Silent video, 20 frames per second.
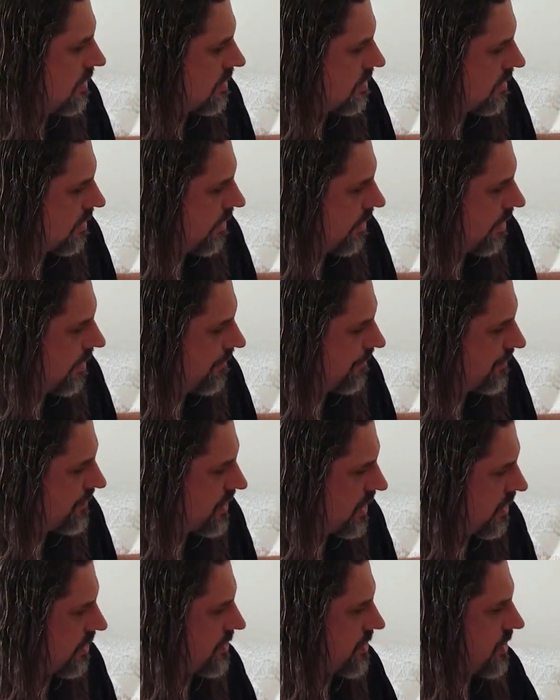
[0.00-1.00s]
So
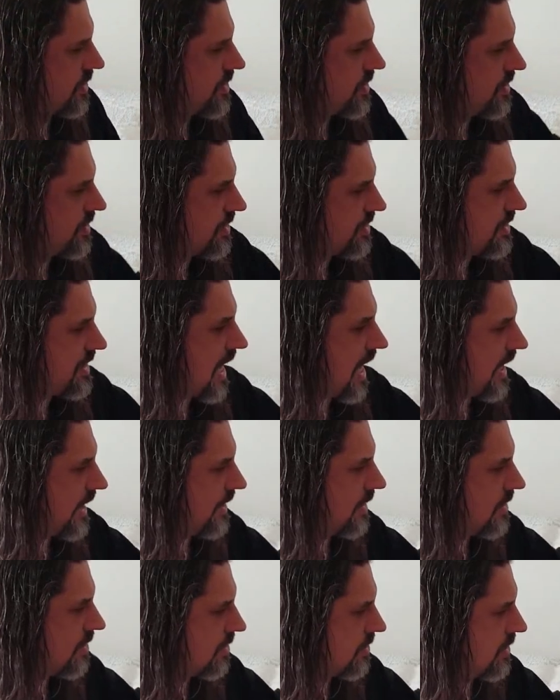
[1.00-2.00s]
here's just a
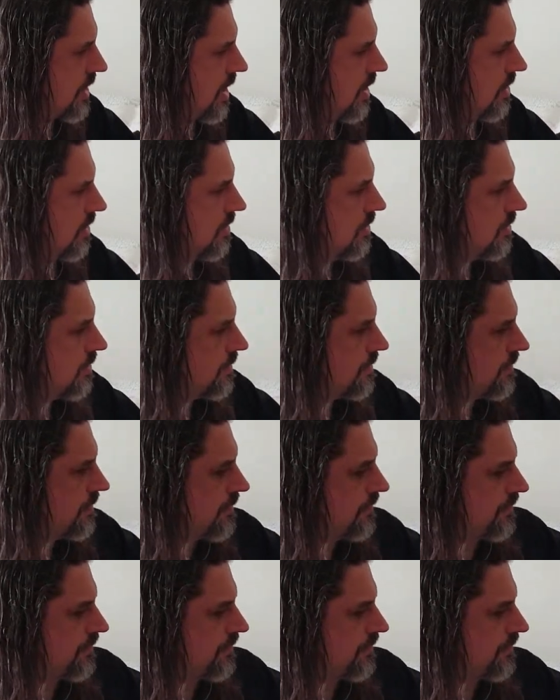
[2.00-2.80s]
stagnant tone.